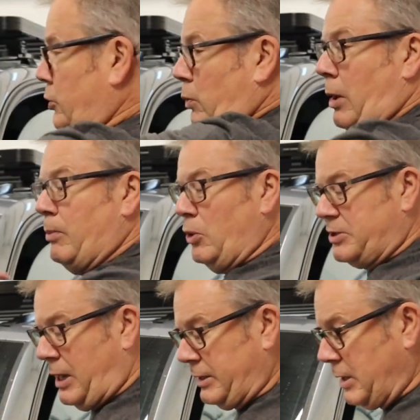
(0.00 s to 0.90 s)
there's one on both
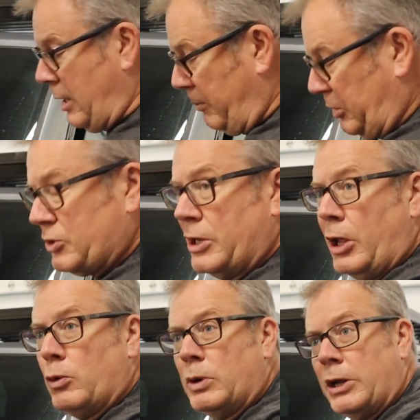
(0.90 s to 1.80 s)
sides, but there's
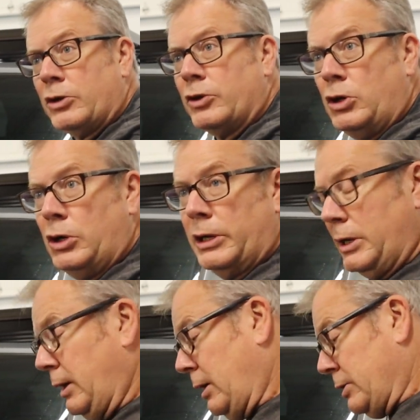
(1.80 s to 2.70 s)
another one under the hood.
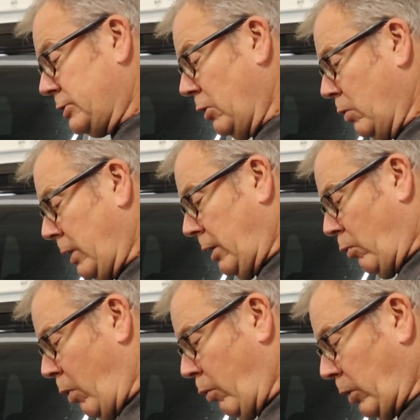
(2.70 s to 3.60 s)
So
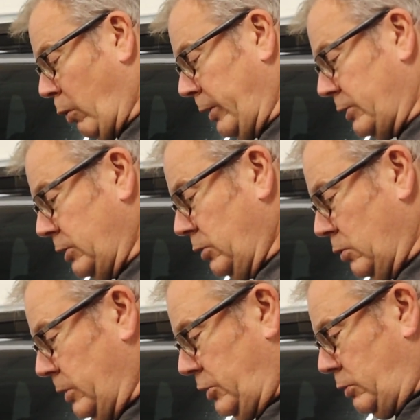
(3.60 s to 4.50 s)
what we're going to
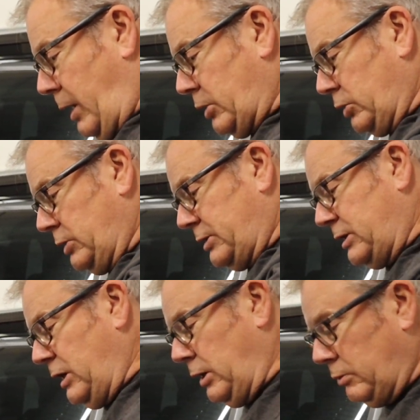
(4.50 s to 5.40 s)
do is you can actually
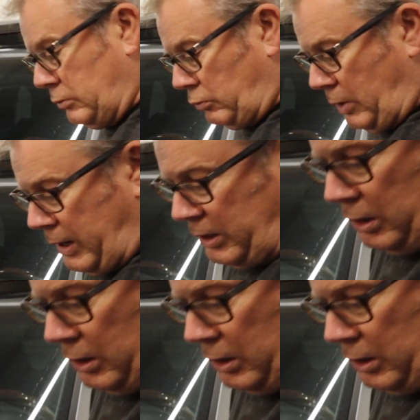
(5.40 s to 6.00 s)
see right